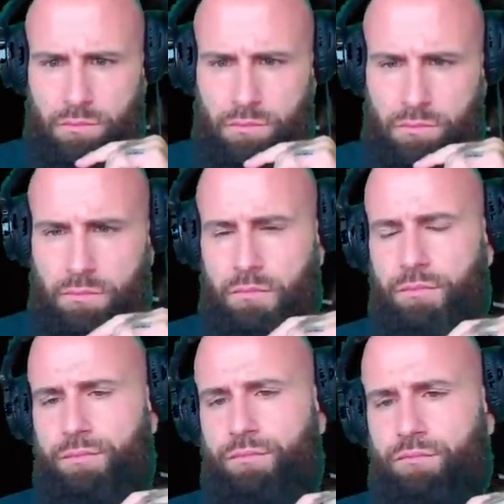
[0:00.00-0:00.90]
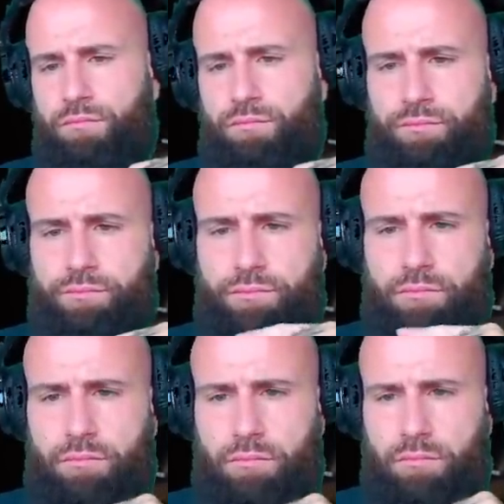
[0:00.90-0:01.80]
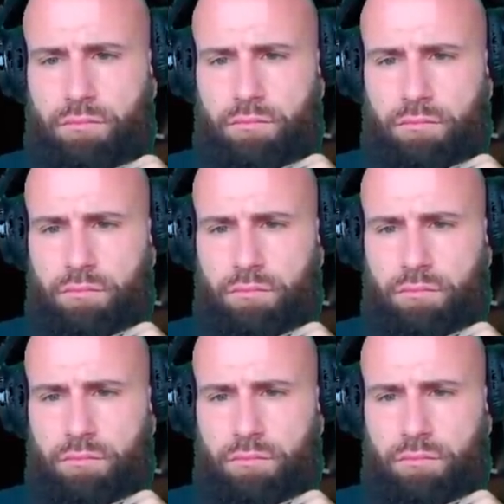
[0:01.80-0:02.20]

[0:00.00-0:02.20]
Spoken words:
[no speech]